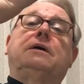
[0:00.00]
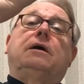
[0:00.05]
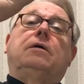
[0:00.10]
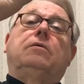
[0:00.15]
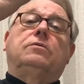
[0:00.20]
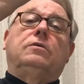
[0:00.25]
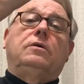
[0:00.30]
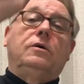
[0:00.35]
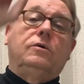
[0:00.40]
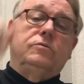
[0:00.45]

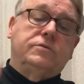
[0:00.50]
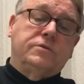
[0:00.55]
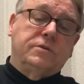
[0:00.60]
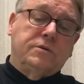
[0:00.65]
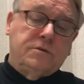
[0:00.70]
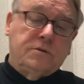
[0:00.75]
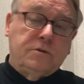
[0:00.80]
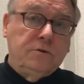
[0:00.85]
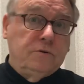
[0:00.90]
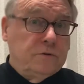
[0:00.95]
out
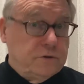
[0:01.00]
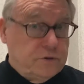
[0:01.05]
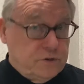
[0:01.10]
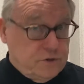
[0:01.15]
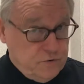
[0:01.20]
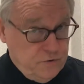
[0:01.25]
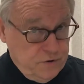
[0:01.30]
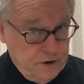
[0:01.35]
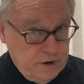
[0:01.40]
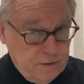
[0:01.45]
closest to the
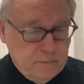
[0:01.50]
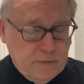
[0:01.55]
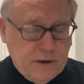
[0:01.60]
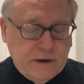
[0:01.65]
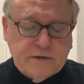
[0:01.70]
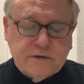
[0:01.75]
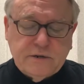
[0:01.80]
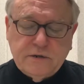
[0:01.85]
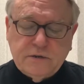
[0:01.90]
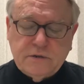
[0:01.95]
street.
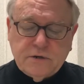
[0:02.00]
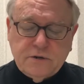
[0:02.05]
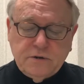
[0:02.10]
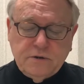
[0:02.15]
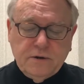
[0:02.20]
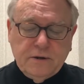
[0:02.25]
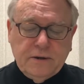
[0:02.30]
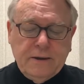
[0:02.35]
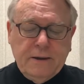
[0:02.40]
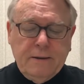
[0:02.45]
Makes sense to
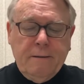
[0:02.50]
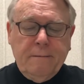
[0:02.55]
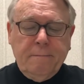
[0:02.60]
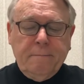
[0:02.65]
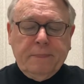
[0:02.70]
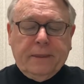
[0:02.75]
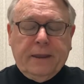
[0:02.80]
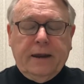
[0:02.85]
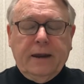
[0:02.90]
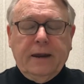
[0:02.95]
you?
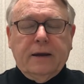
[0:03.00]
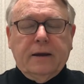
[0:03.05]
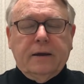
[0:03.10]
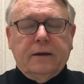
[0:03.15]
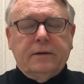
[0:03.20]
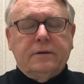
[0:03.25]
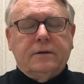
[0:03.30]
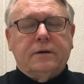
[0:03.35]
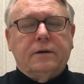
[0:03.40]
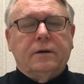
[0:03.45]

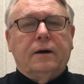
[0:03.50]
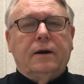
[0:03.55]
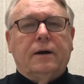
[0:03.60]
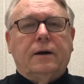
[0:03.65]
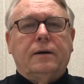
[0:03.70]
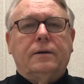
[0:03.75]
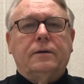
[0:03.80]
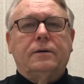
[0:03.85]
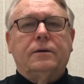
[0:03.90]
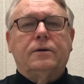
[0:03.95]
And
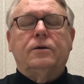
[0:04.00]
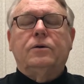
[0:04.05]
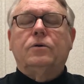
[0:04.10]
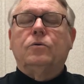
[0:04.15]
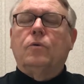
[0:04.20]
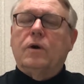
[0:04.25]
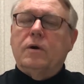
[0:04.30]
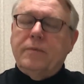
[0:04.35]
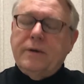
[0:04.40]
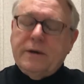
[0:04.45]

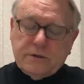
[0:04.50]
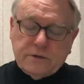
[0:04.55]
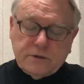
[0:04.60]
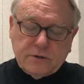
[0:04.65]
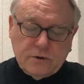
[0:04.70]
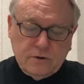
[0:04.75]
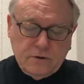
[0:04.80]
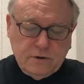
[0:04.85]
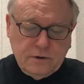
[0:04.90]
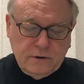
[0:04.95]
you want to make
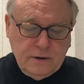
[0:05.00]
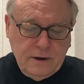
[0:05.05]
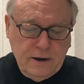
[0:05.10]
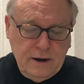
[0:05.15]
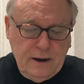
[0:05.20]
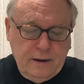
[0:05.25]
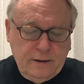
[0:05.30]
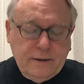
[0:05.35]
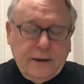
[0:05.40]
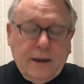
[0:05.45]
certain
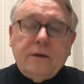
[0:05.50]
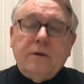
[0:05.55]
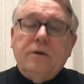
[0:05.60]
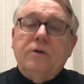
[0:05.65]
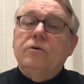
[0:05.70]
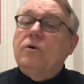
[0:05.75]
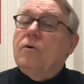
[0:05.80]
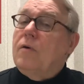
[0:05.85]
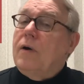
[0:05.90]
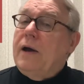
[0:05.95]
that
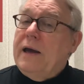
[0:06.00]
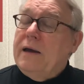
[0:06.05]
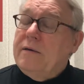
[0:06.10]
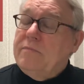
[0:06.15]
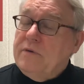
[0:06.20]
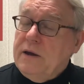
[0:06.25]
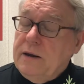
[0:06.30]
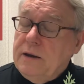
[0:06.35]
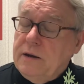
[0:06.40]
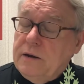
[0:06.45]
you don't
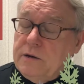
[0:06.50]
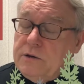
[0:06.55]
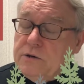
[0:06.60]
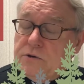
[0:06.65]
have any